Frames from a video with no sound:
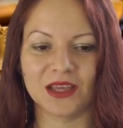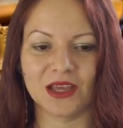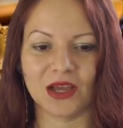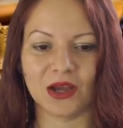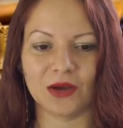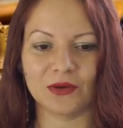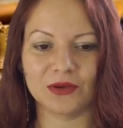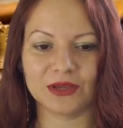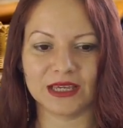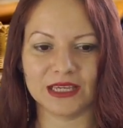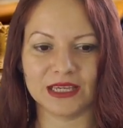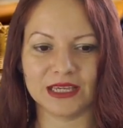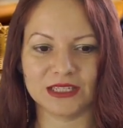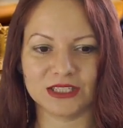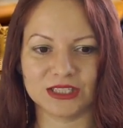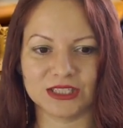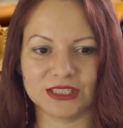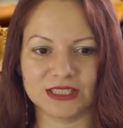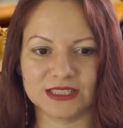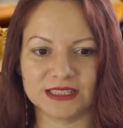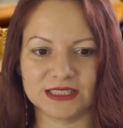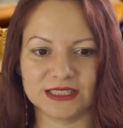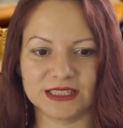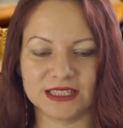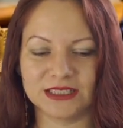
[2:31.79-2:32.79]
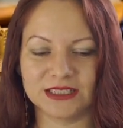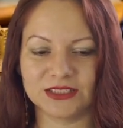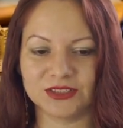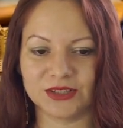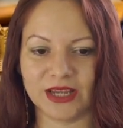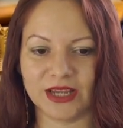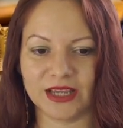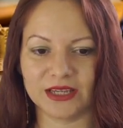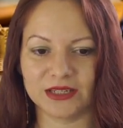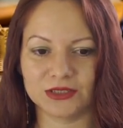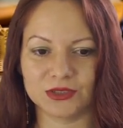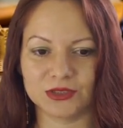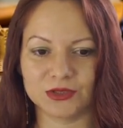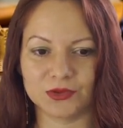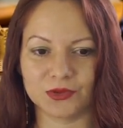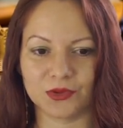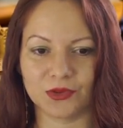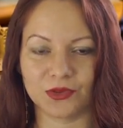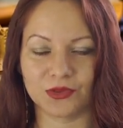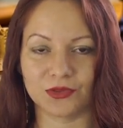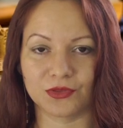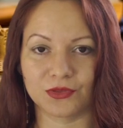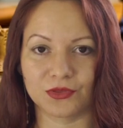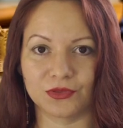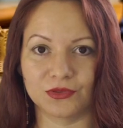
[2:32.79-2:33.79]
Okay, she's still trying to
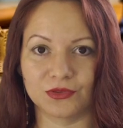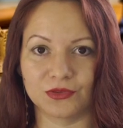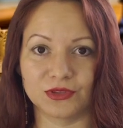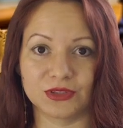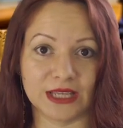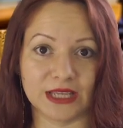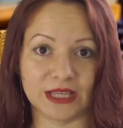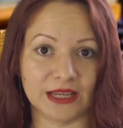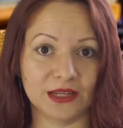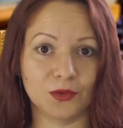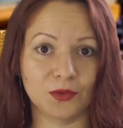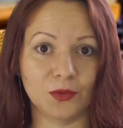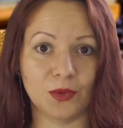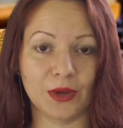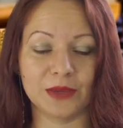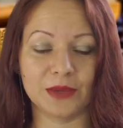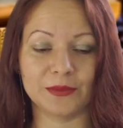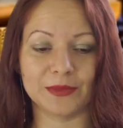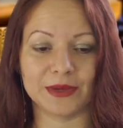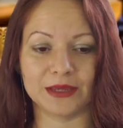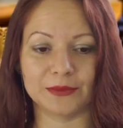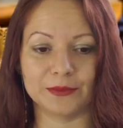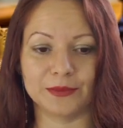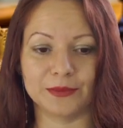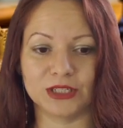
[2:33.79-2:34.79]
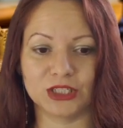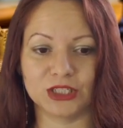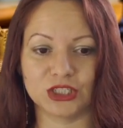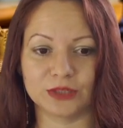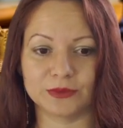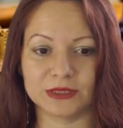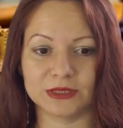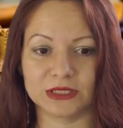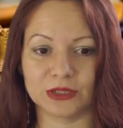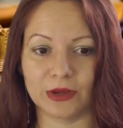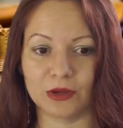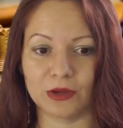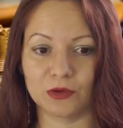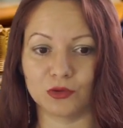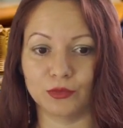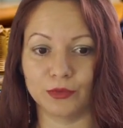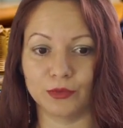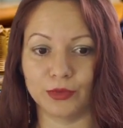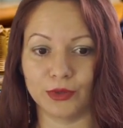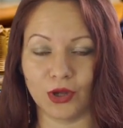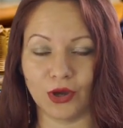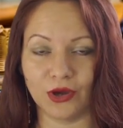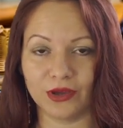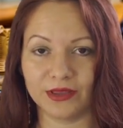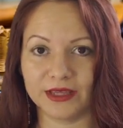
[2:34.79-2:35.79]
send away my bishop, so I will
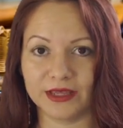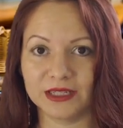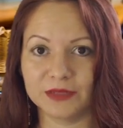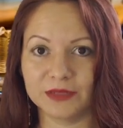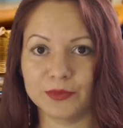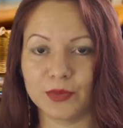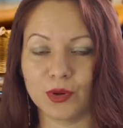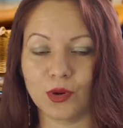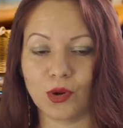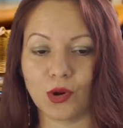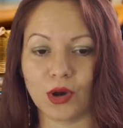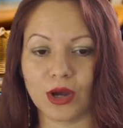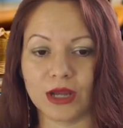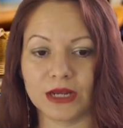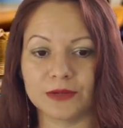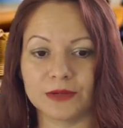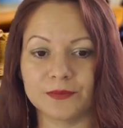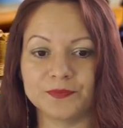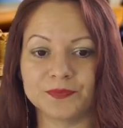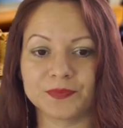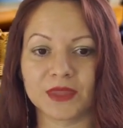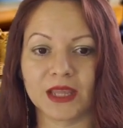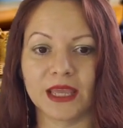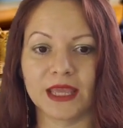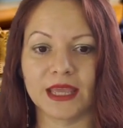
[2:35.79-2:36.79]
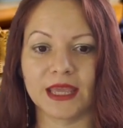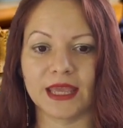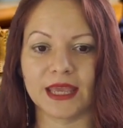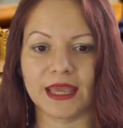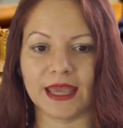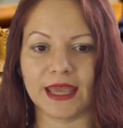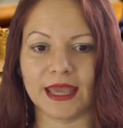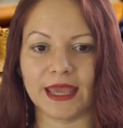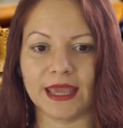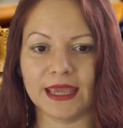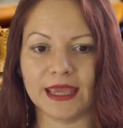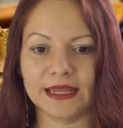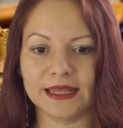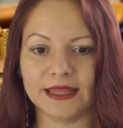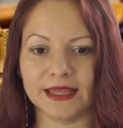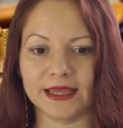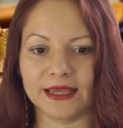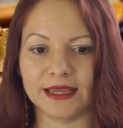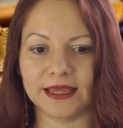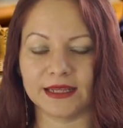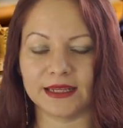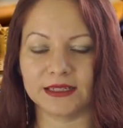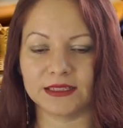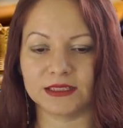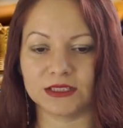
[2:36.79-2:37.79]
block that pawn, and
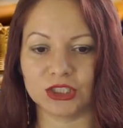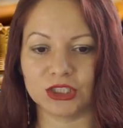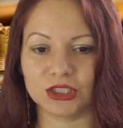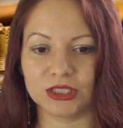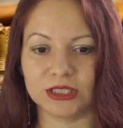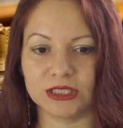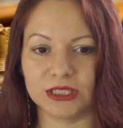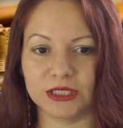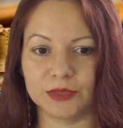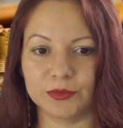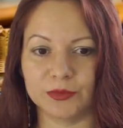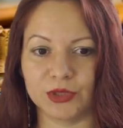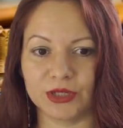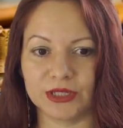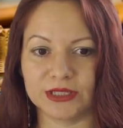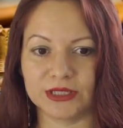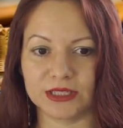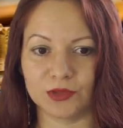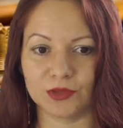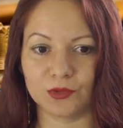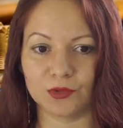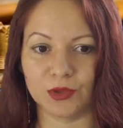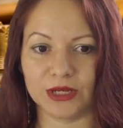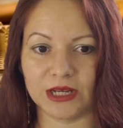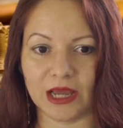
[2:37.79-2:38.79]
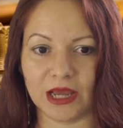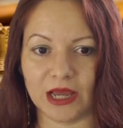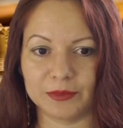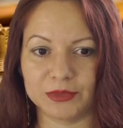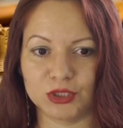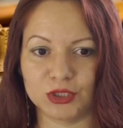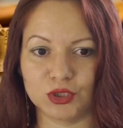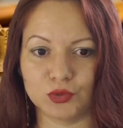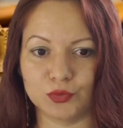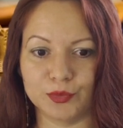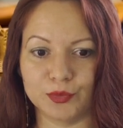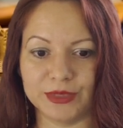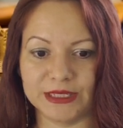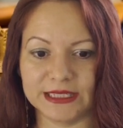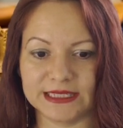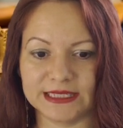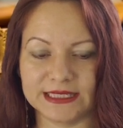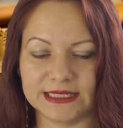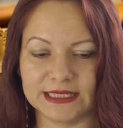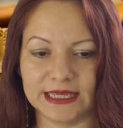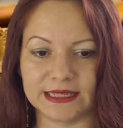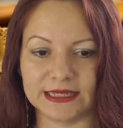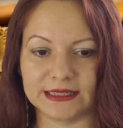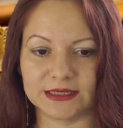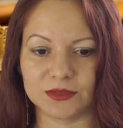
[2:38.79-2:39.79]
then she brings the queen up to
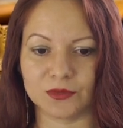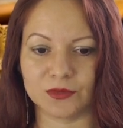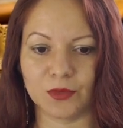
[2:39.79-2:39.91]
b6.